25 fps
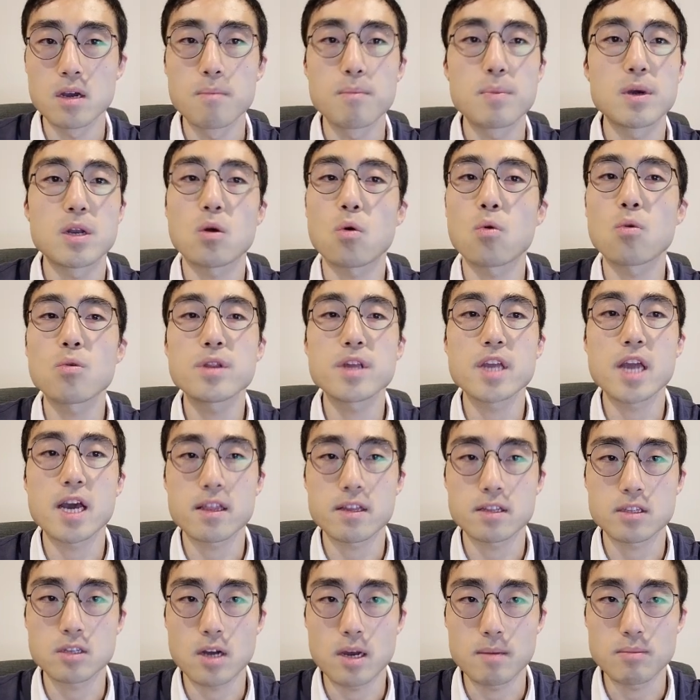But all the
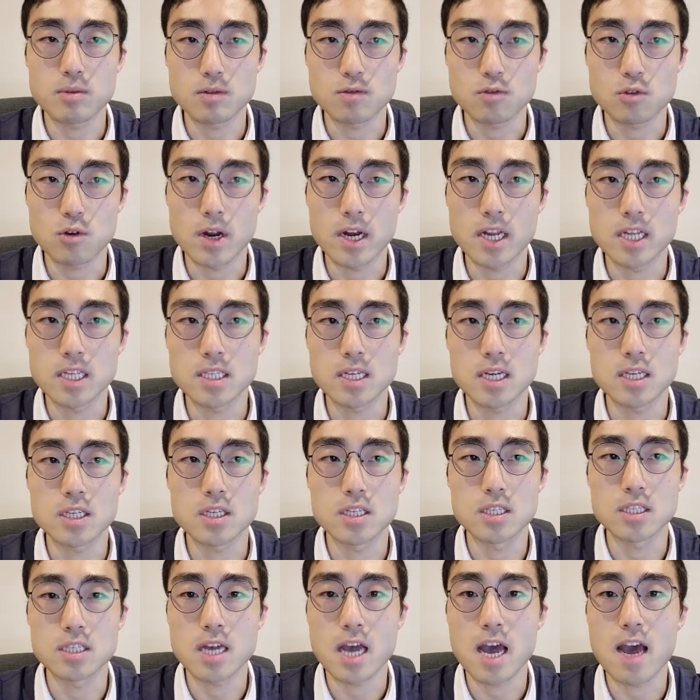other types of training
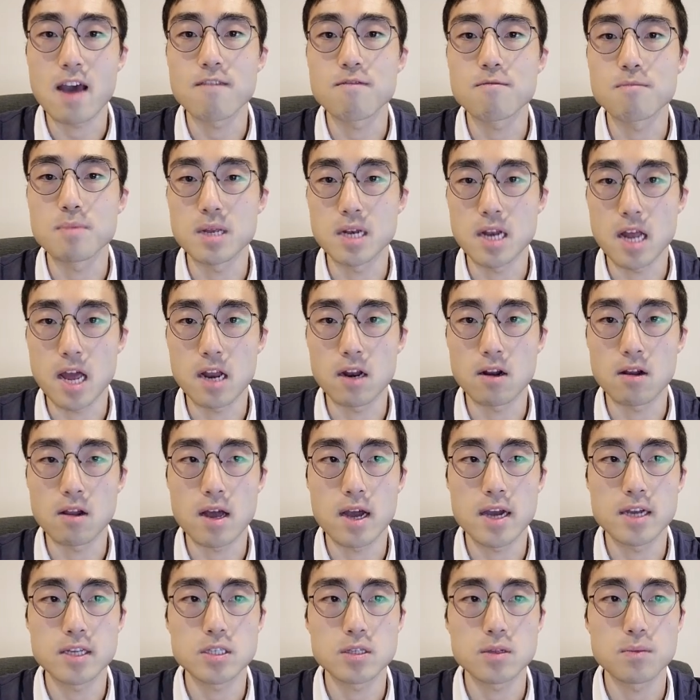sessions have been
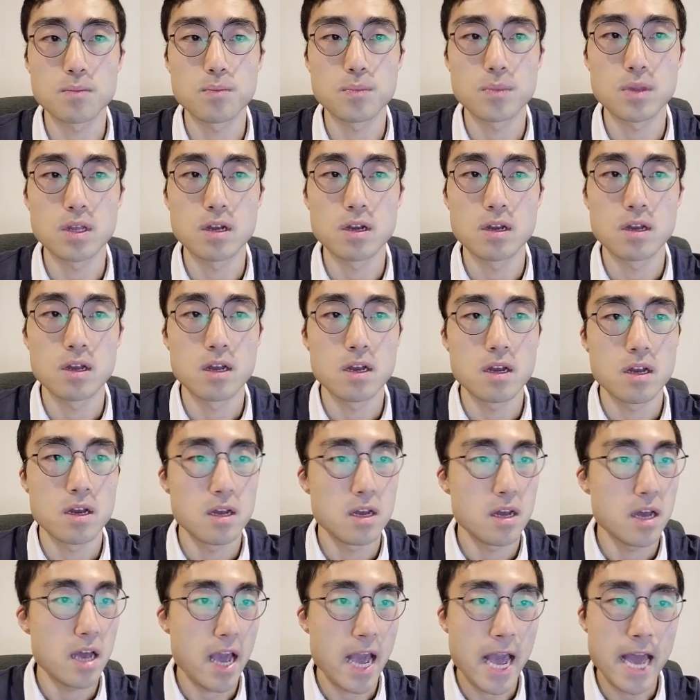analyzed.
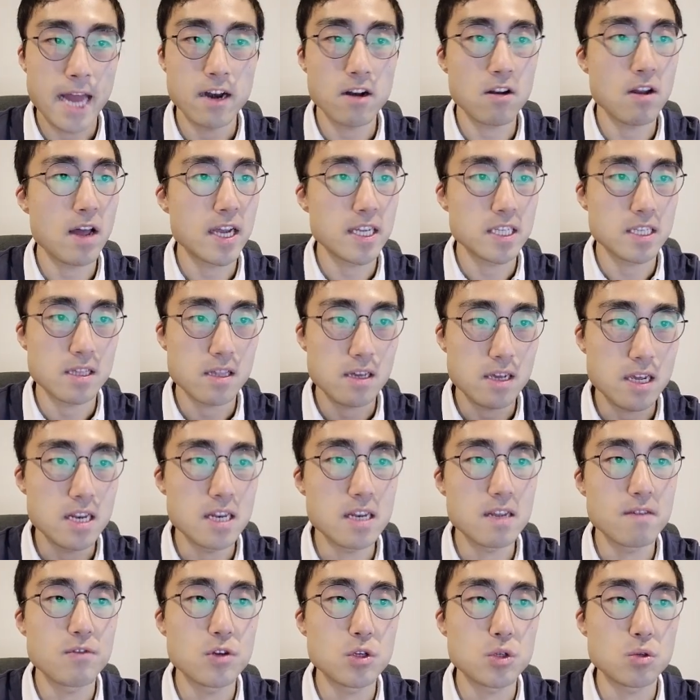Analyzing the
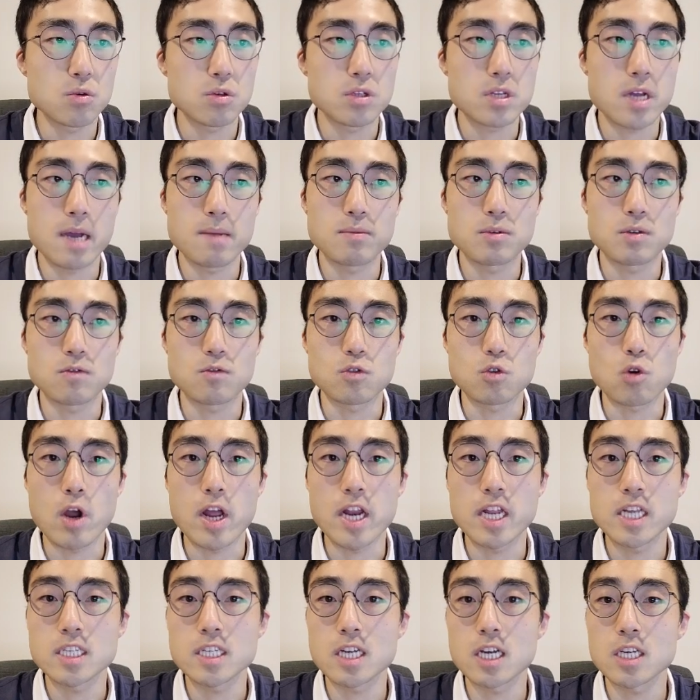individual types of
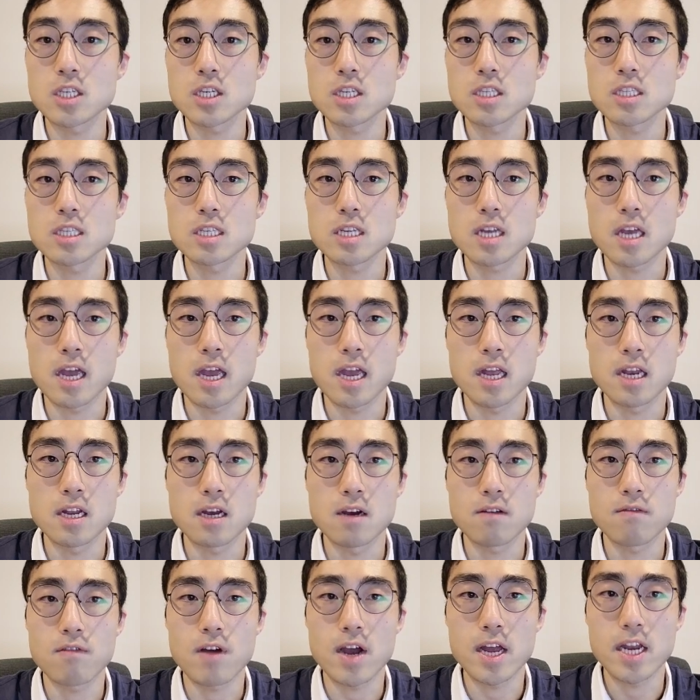training sessions
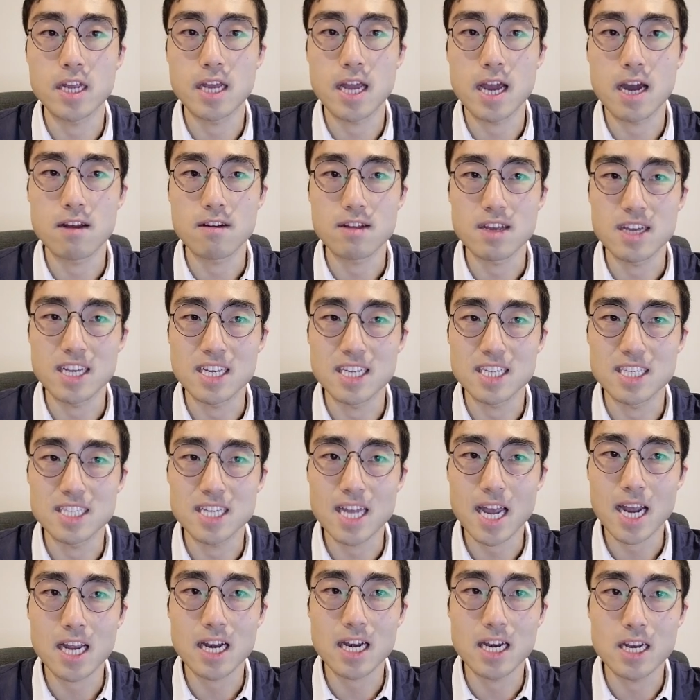and finding out
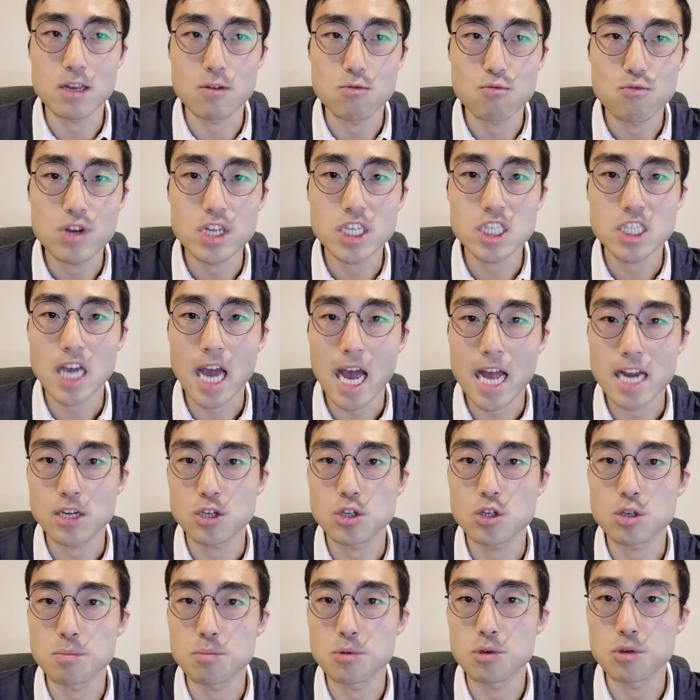exactly which
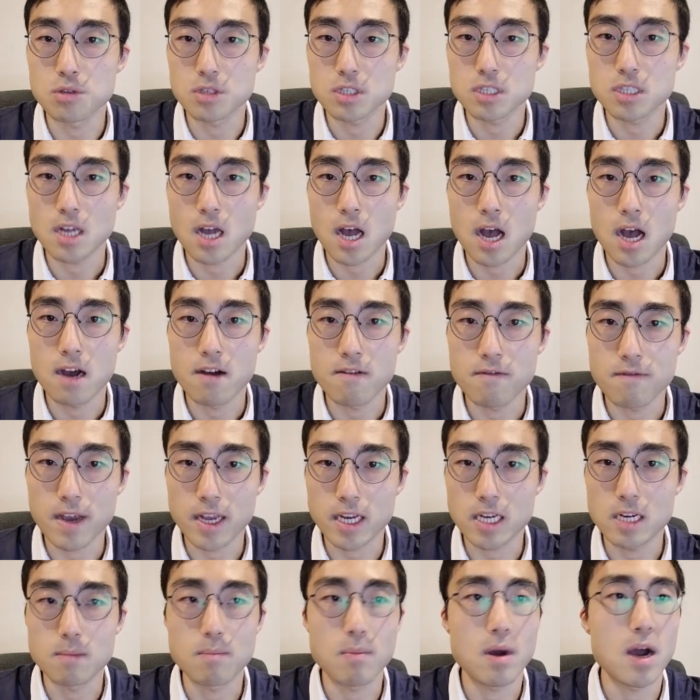attributes are
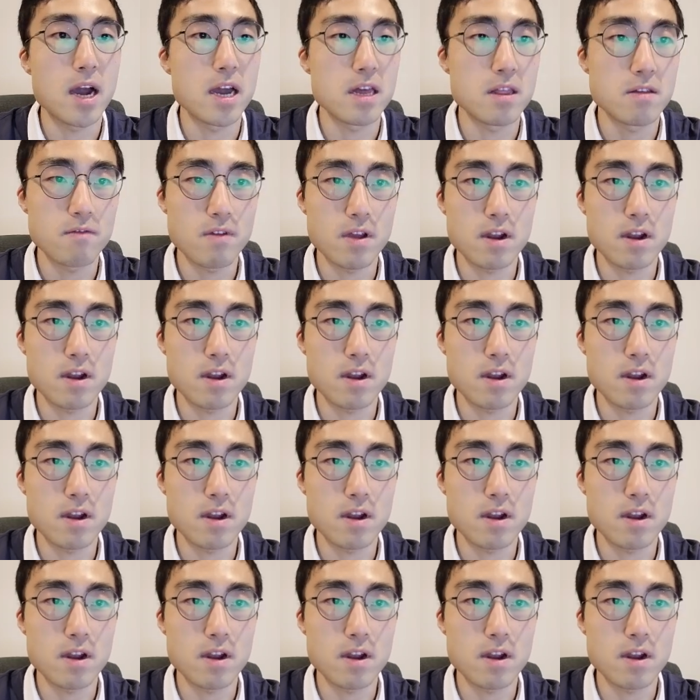affected by the